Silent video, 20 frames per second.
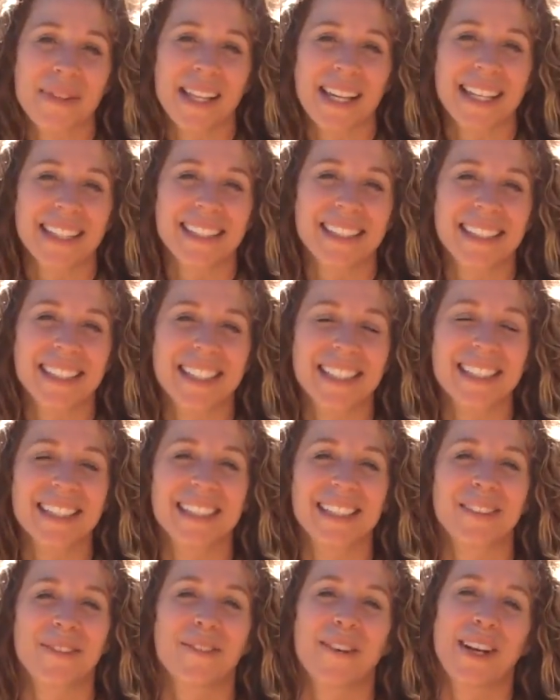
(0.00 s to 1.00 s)

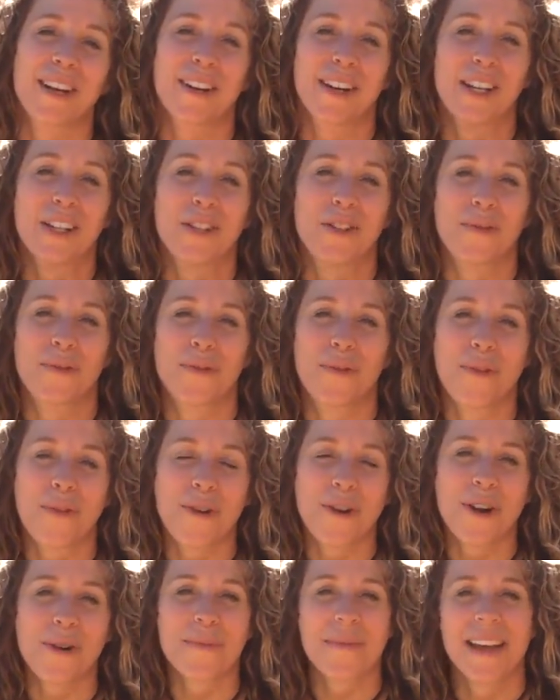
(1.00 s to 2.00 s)
places where it's
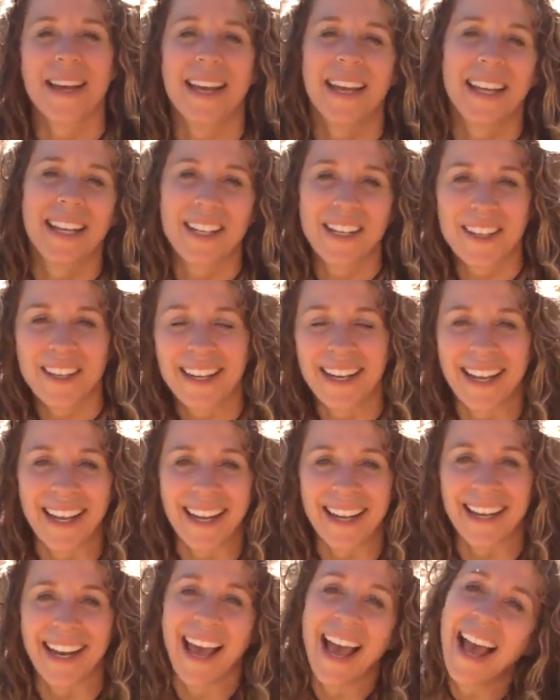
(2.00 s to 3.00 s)
warm and
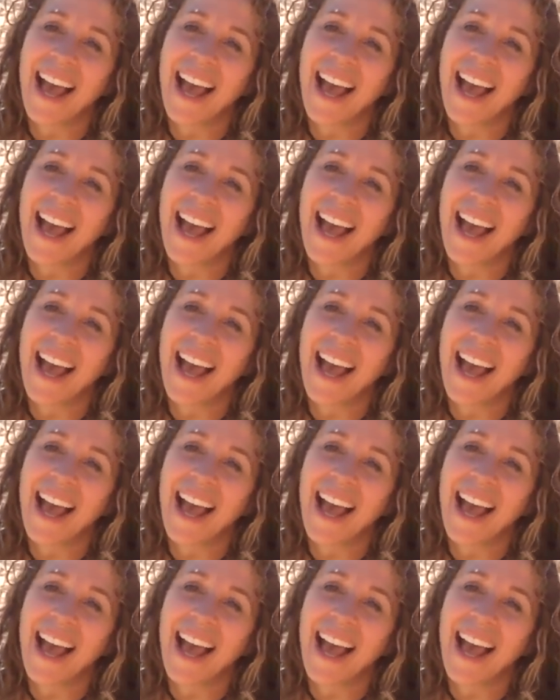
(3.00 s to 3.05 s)
green.